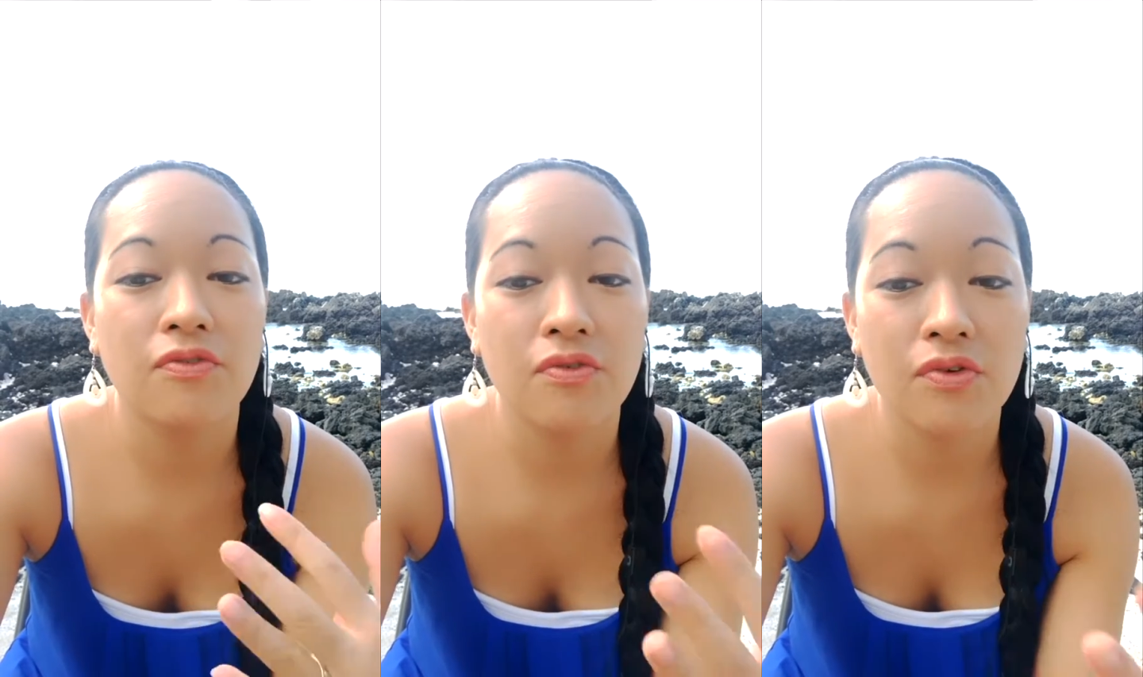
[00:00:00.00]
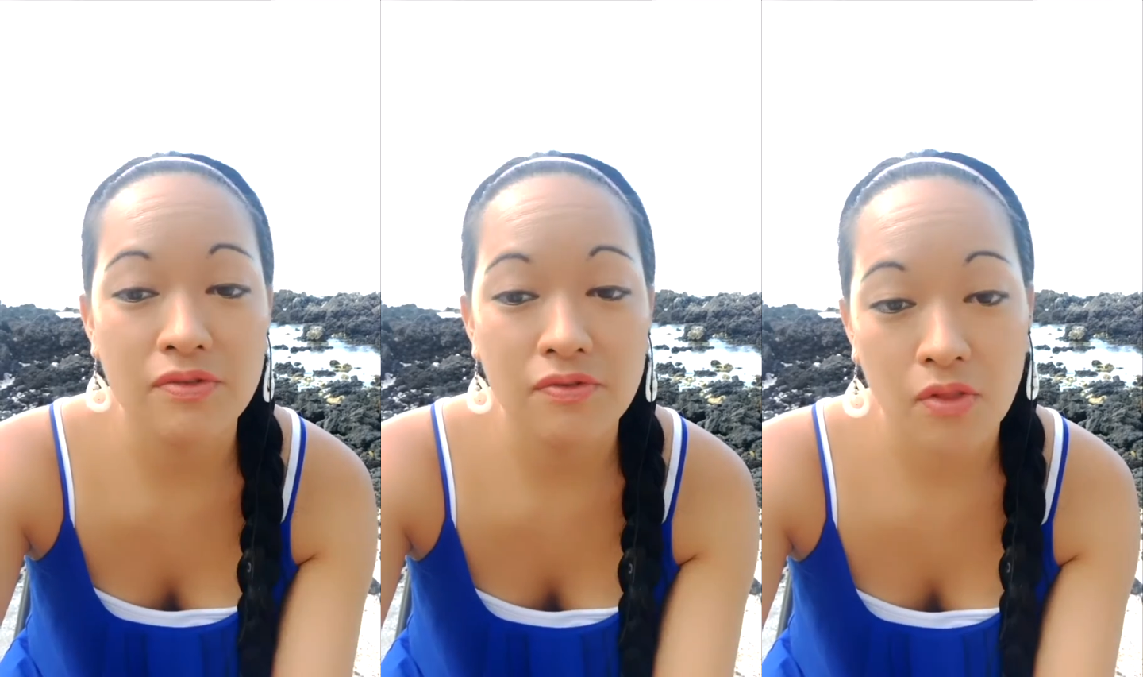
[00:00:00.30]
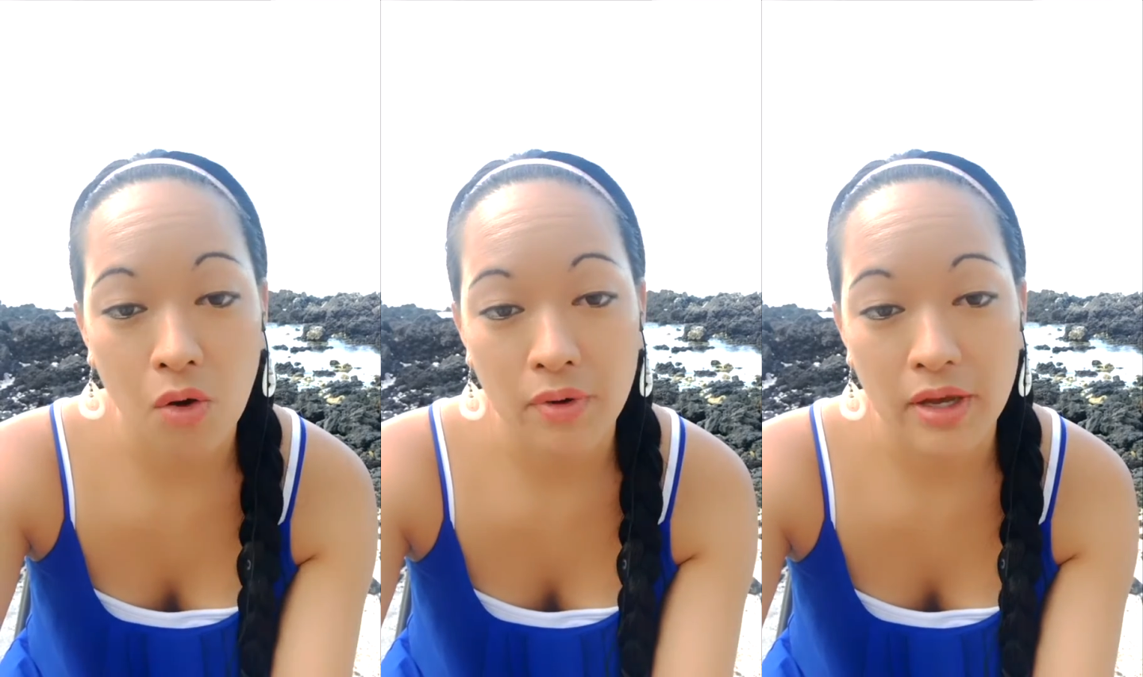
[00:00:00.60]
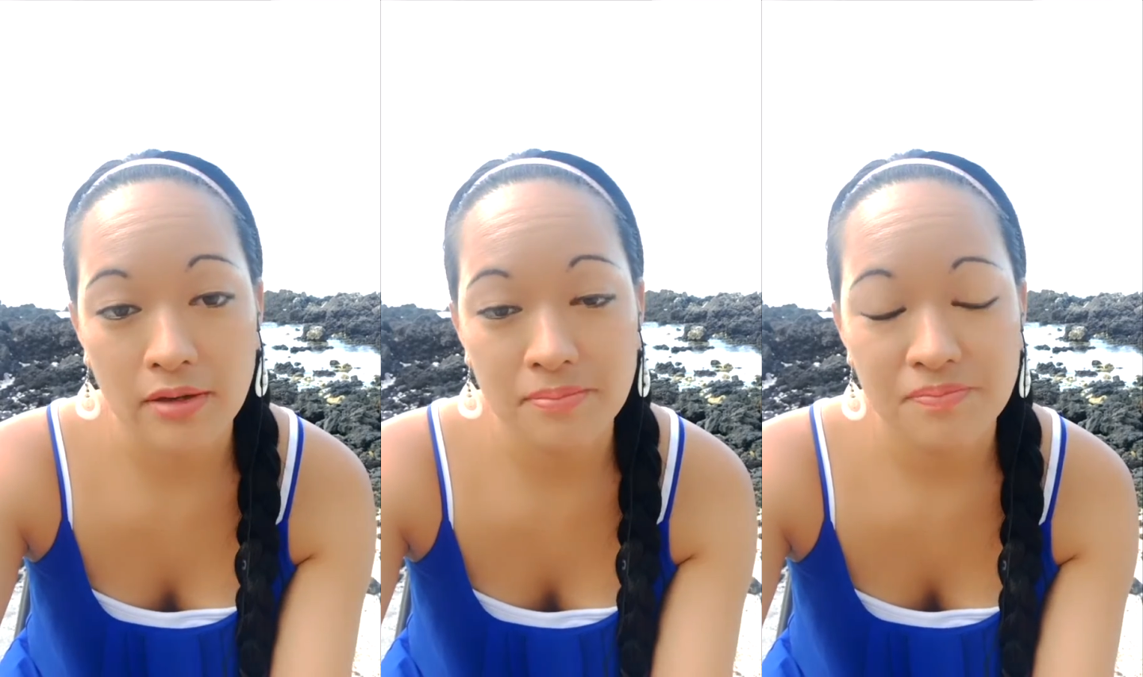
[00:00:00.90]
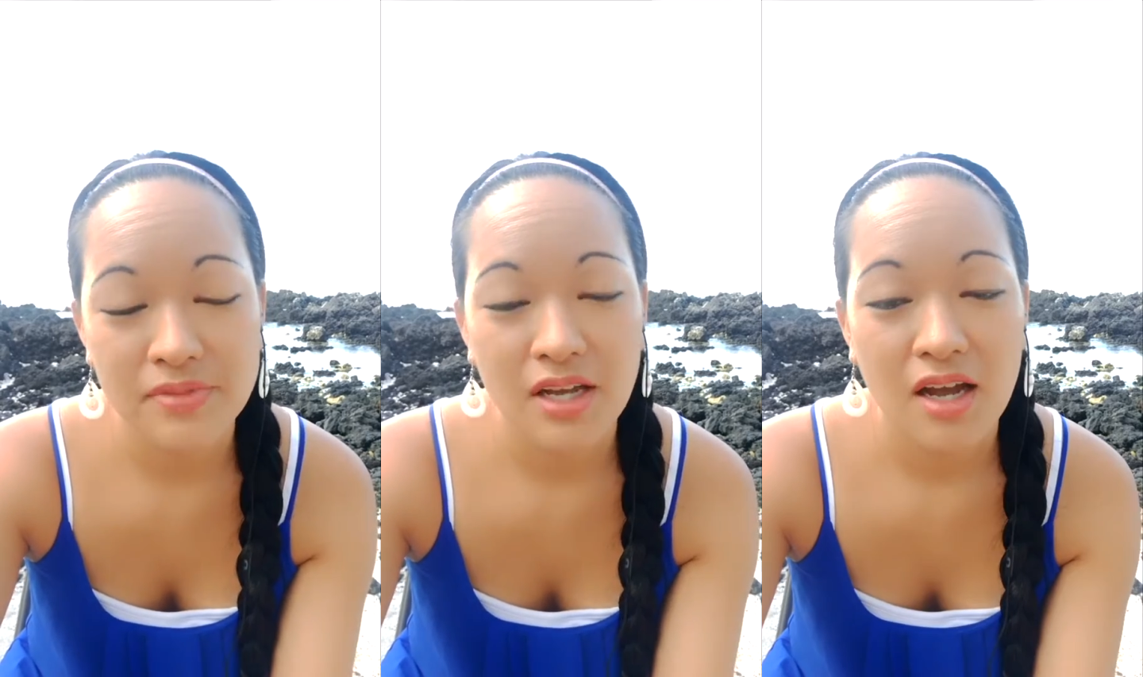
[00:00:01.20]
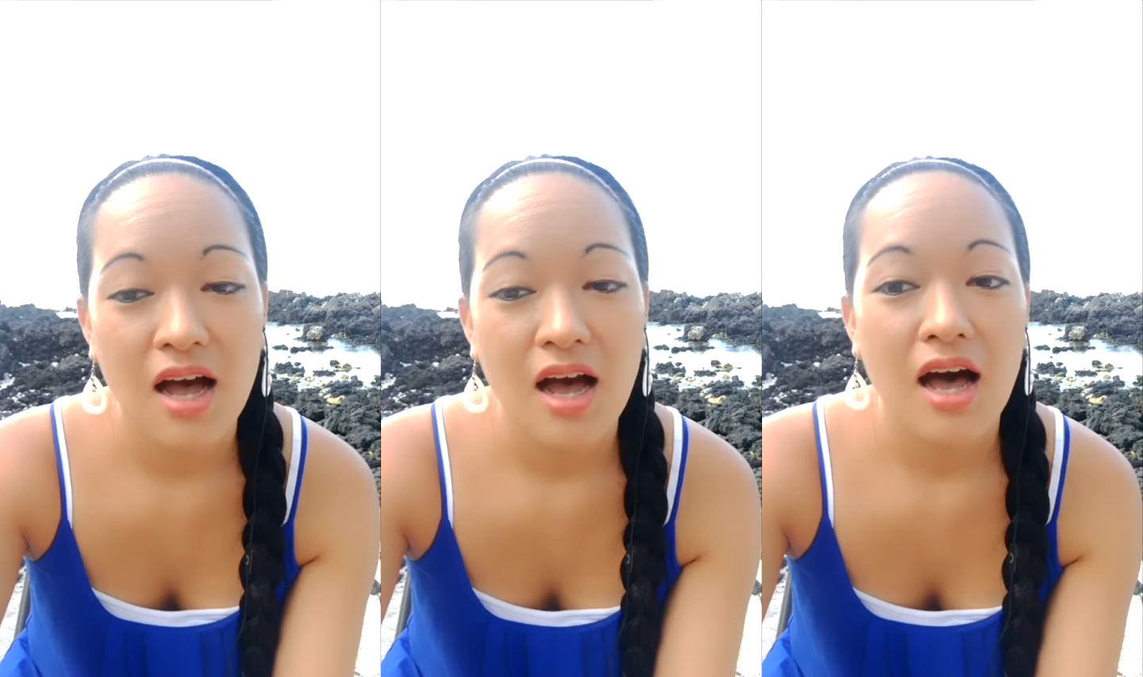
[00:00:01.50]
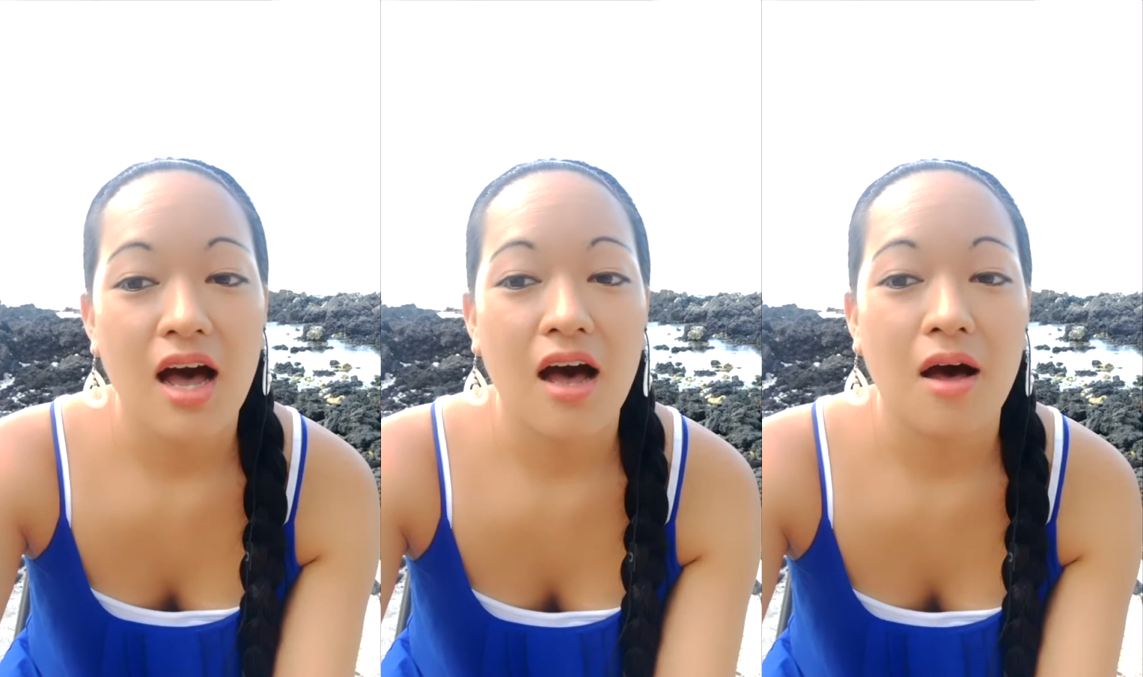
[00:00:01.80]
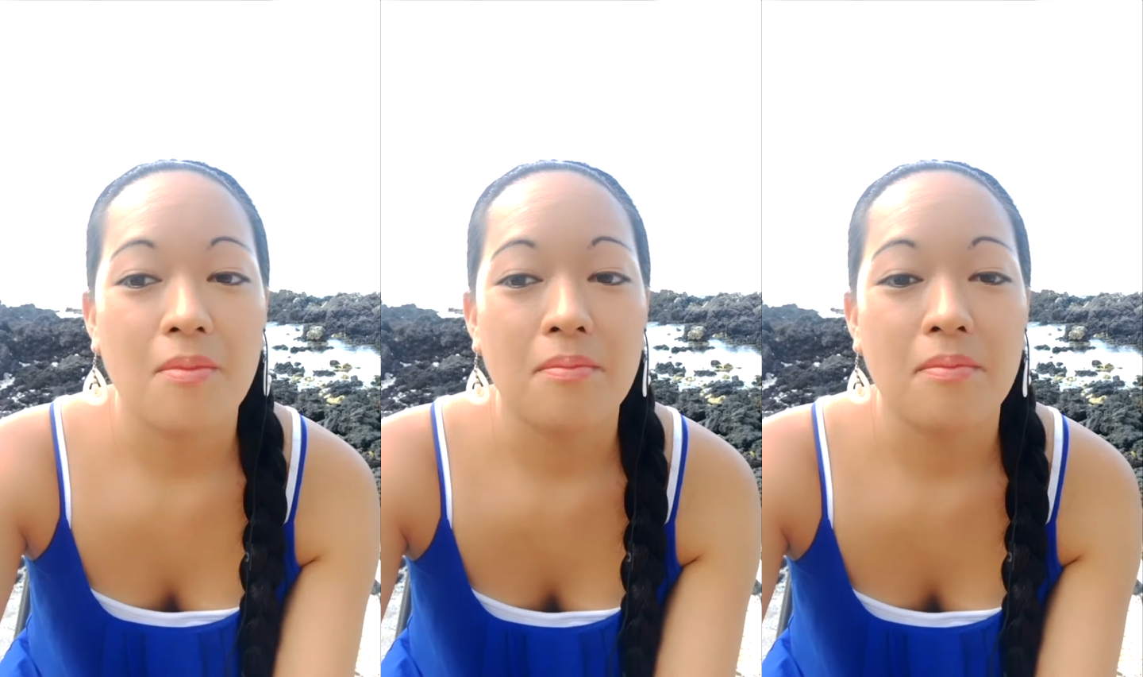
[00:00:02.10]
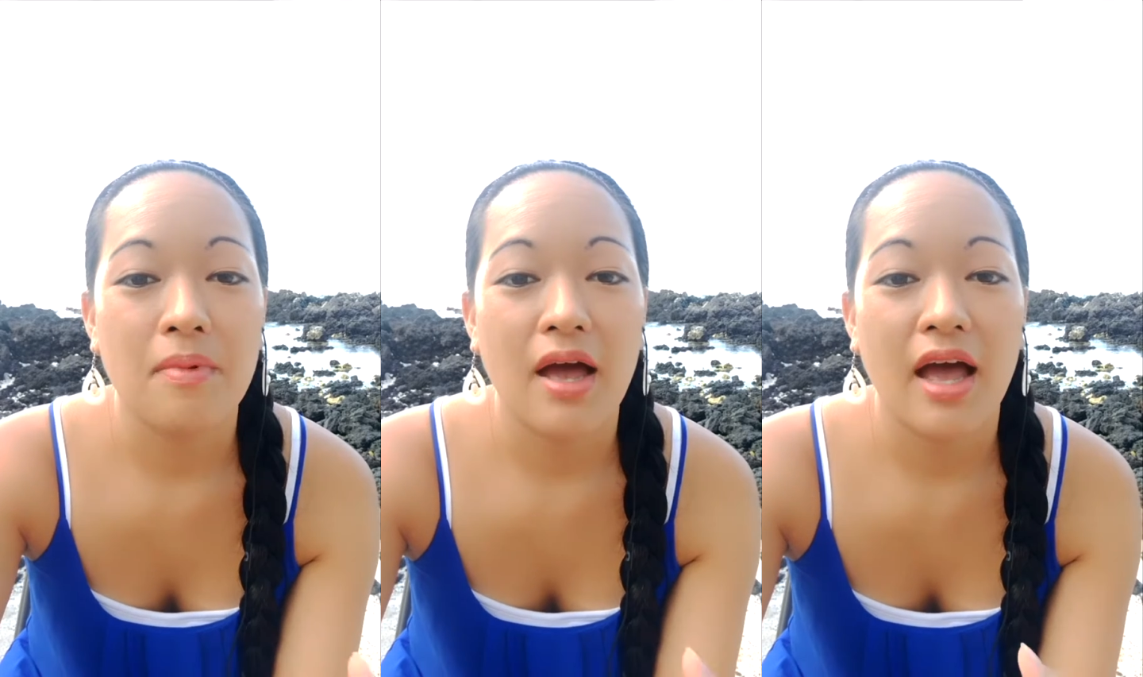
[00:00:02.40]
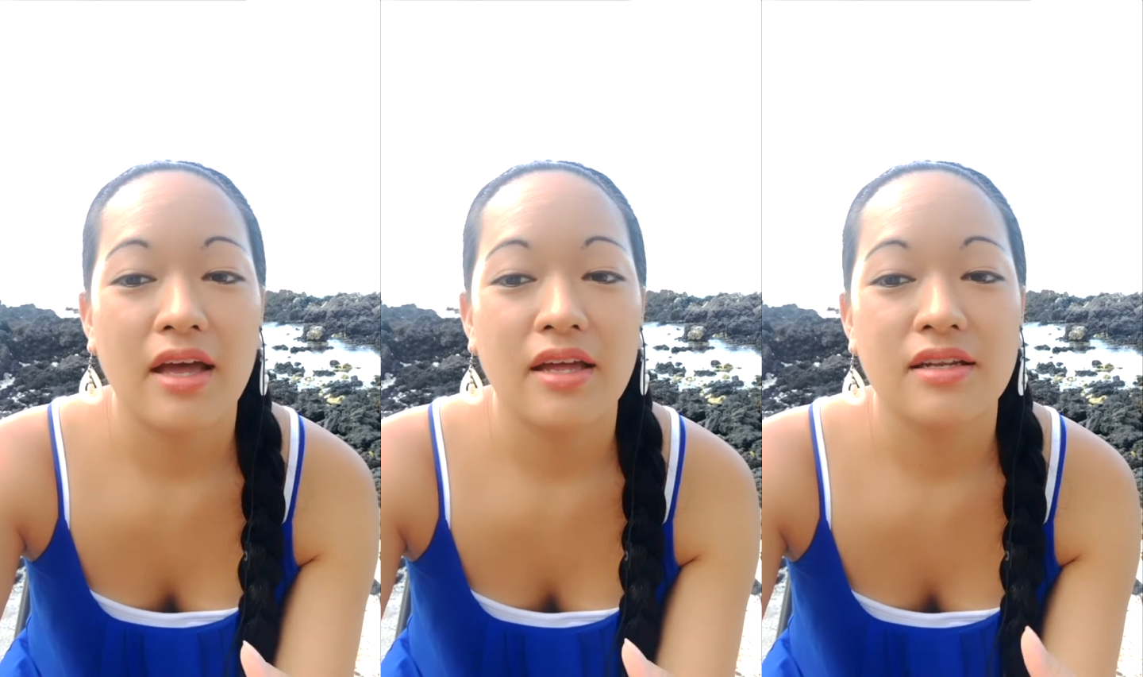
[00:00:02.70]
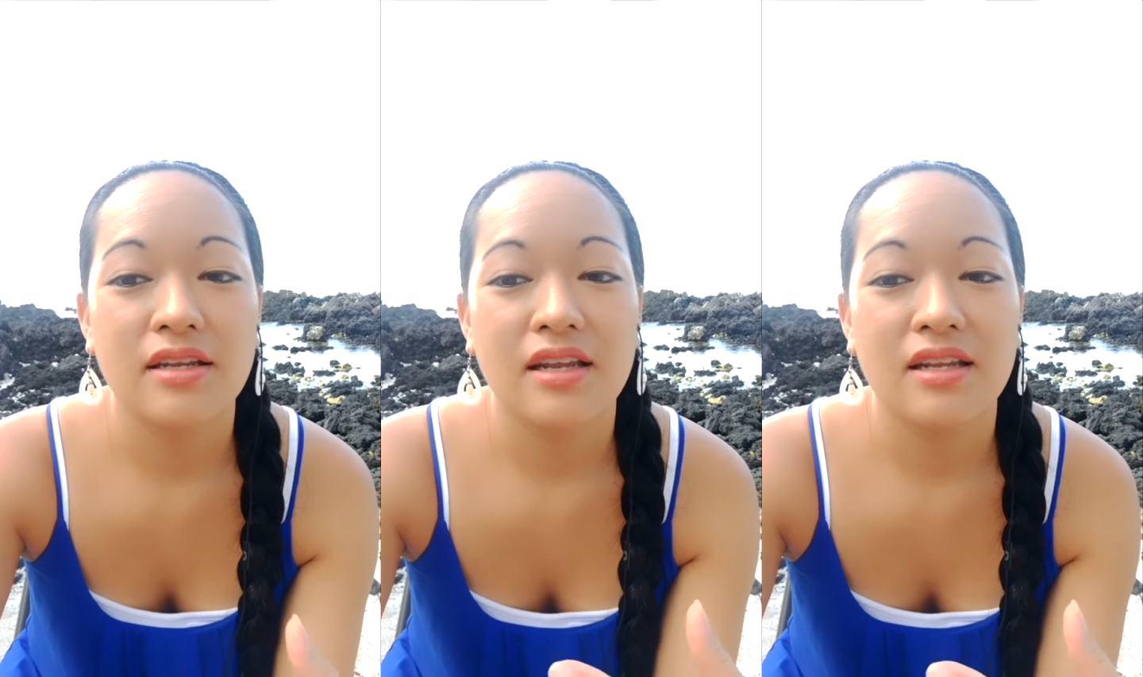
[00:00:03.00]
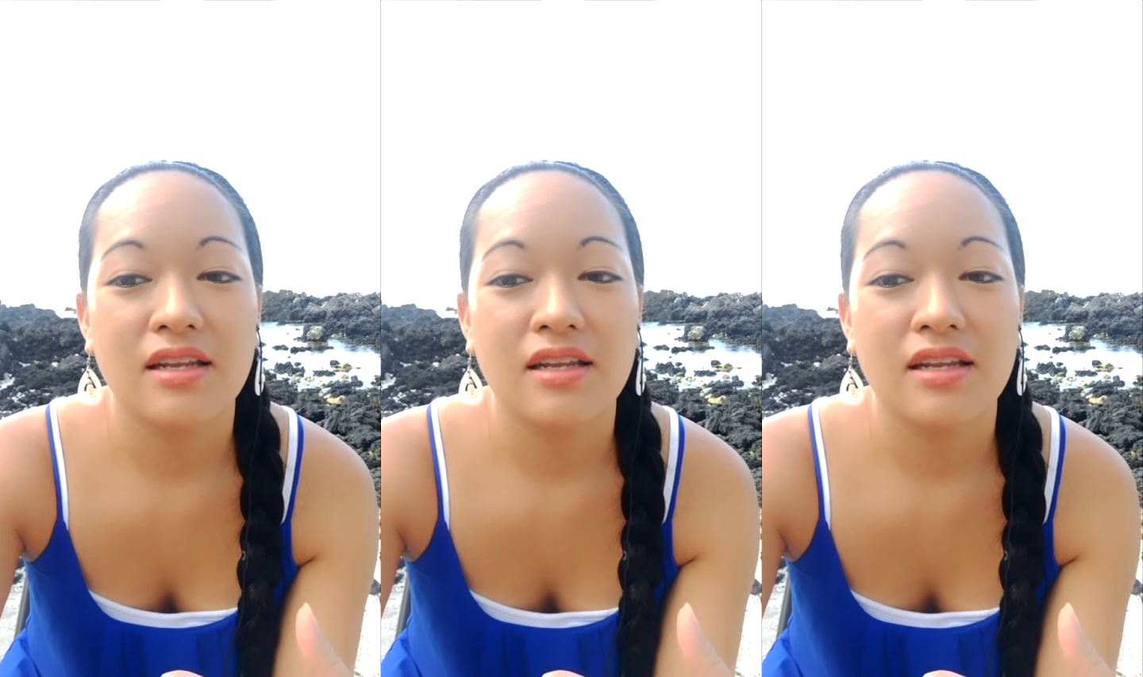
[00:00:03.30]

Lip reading: free flowing, and